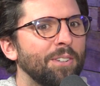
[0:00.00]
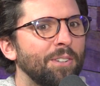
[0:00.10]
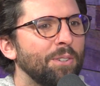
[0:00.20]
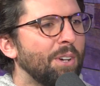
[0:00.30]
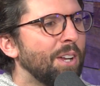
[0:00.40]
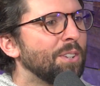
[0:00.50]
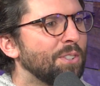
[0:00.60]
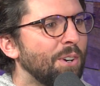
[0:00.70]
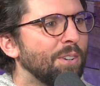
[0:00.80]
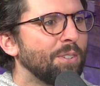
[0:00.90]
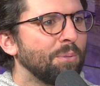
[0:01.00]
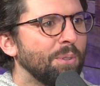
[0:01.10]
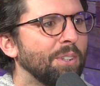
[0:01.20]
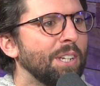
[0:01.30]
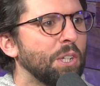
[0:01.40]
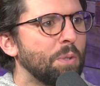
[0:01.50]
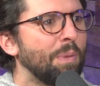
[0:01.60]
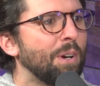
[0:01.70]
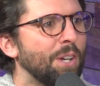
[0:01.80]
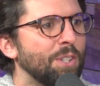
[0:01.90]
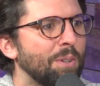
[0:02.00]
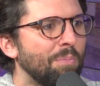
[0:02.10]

you kind of start to really experience a